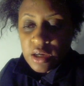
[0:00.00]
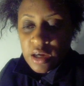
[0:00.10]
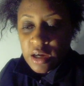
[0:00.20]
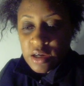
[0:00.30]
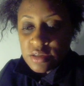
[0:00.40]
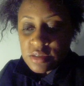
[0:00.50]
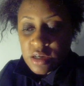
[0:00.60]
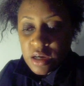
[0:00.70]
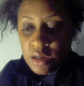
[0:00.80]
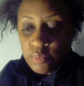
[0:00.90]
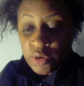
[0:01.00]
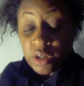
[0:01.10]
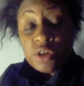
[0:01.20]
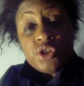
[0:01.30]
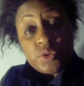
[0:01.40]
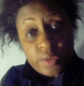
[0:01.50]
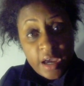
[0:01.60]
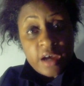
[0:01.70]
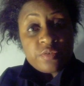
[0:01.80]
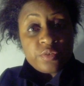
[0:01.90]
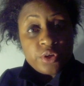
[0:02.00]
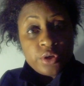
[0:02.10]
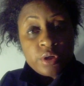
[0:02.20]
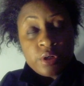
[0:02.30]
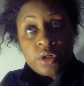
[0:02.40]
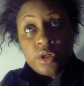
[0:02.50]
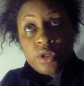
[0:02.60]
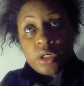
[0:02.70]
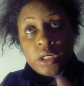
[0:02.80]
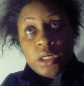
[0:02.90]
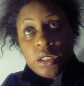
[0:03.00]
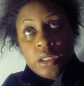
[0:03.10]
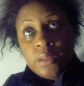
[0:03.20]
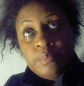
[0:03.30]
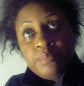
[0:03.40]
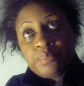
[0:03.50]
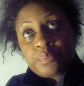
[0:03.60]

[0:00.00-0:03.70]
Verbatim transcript: and um, we're going to do that for um,